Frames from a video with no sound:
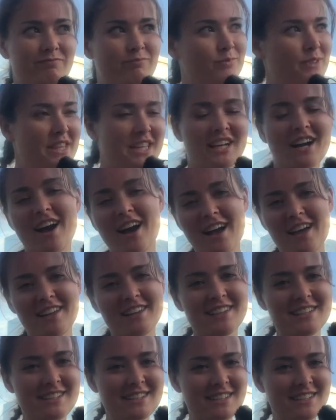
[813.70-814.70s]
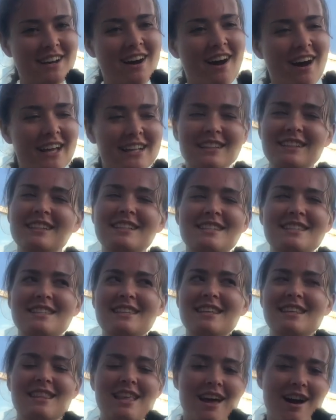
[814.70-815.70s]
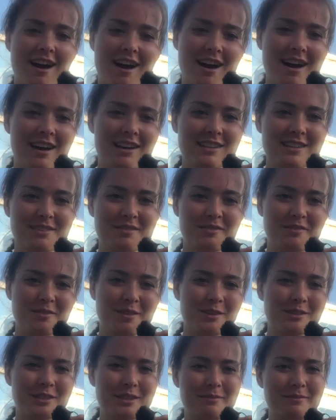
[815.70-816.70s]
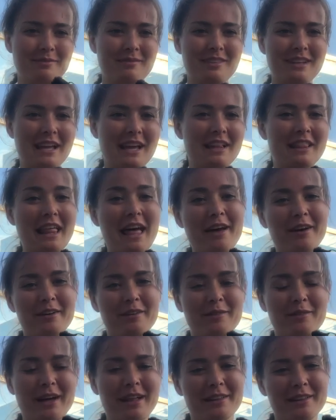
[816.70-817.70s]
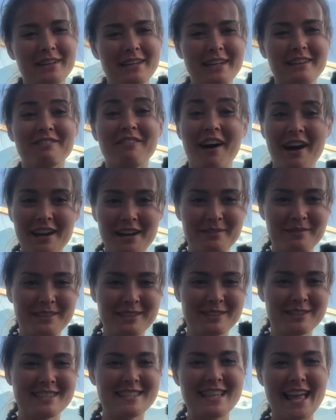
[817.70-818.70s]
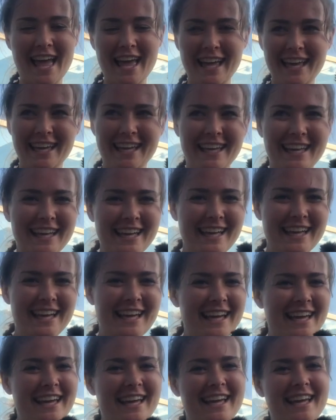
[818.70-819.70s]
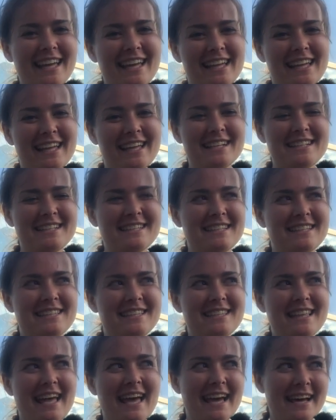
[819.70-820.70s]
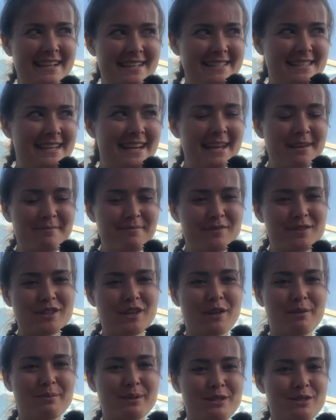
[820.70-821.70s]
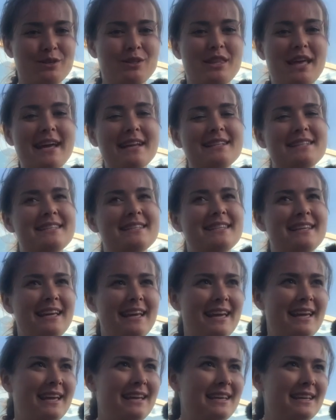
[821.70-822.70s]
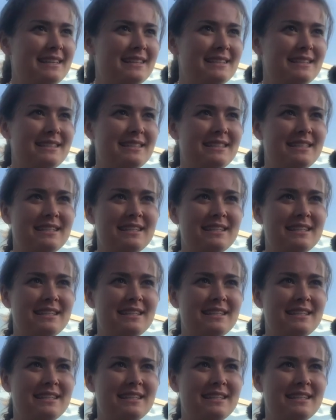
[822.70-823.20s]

with the kindness in their heart, invited me to stay at their house today. So I'll be doing that. And